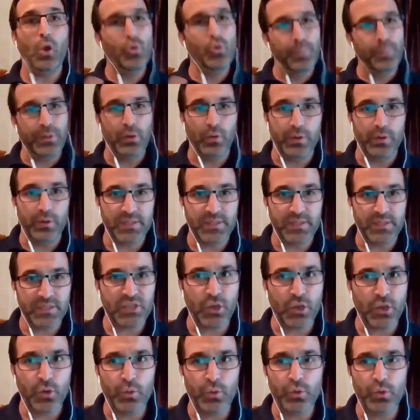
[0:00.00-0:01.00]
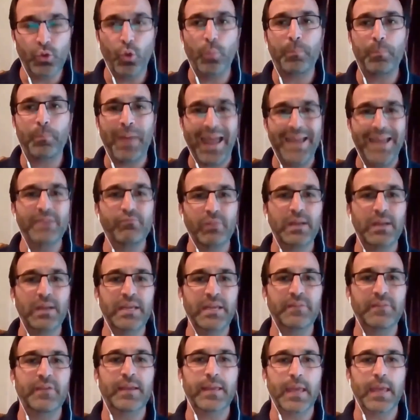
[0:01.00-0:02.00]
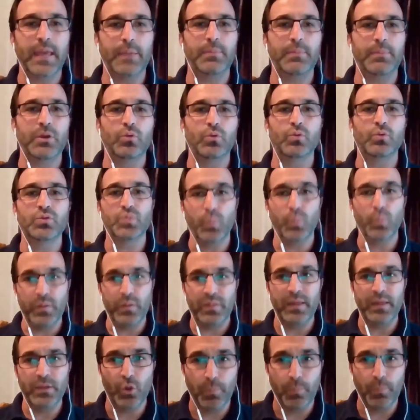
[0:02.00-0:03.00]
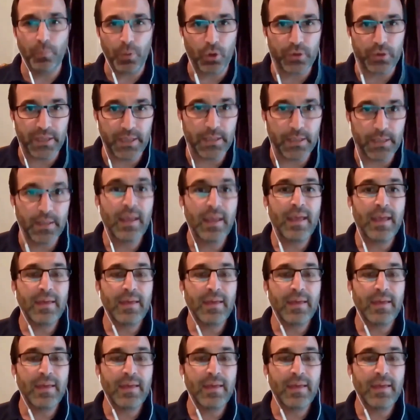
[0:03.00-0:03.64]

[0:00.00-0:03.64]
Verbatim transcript: opioids, so your pain relieving chemicals within your body.